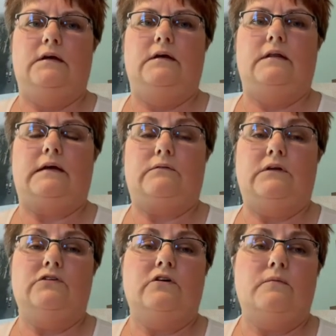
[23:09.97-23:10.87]
like
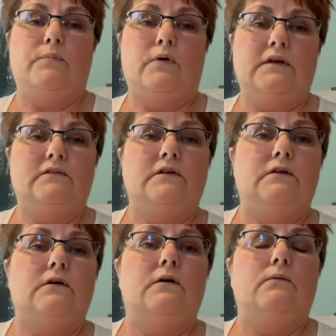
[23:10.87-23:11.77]
really sharp points that
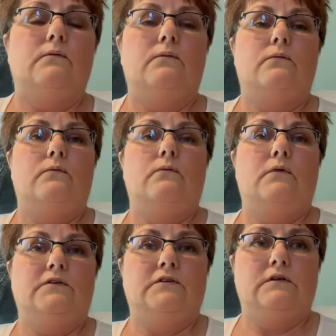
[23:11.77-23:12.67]
you don't
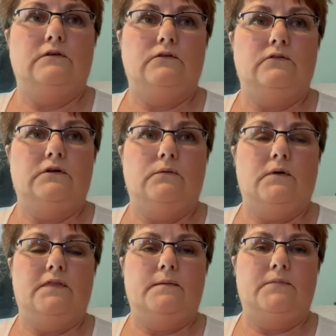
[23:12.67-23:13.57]
want to lose and you
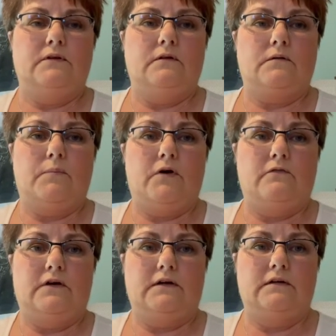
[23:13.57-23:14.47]
want them to look
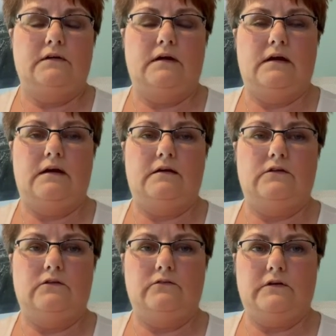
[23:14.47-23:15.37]
perfect.
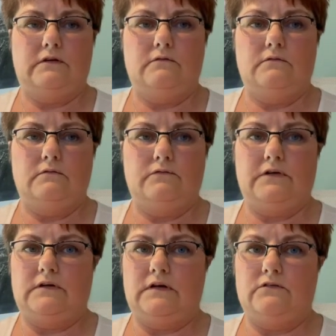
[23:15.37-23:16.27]
And using
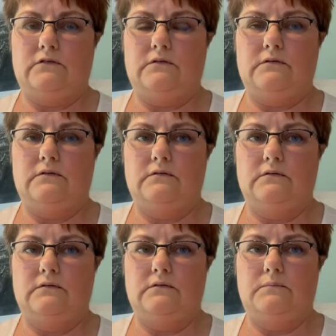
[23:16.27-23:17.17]
foundation
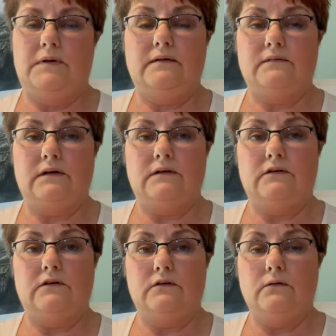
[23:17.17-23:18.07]
piecing
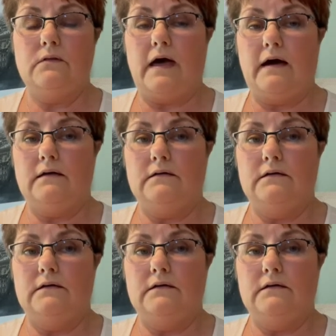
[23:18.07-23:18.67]
to do that,